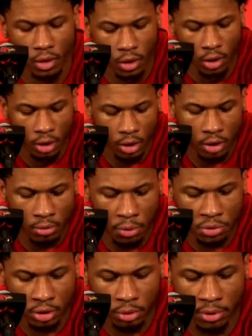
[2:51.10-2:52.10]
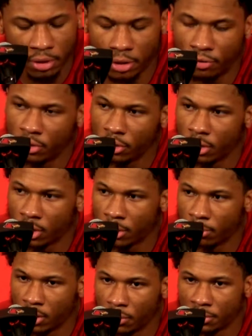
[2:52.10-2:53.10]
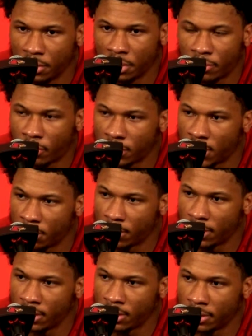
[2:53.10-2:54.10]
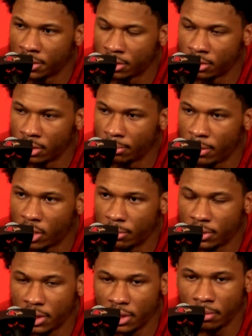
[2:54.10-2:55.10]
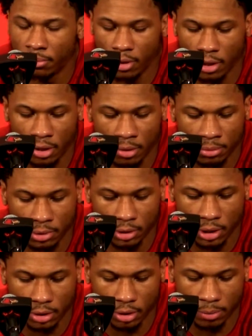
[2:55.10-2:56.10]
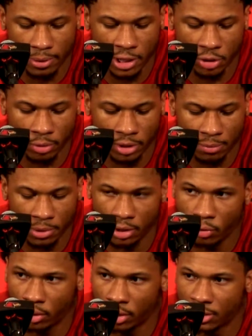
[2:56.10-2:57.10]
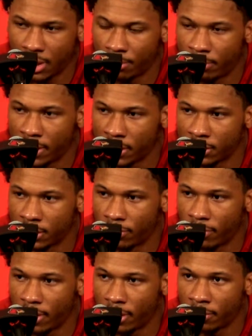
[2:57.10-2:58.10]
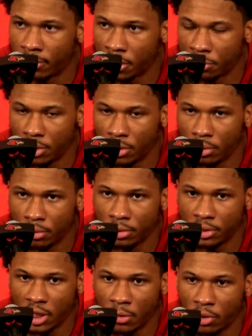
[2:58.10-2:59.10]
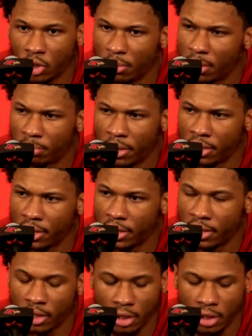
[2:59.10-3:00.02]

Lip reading: It was a little bit different, but it was needed for our team today against a good Bellarmine team. The past week, I've been doing a good job in practice at the five because we knew Steve wasn't going to be able to play today.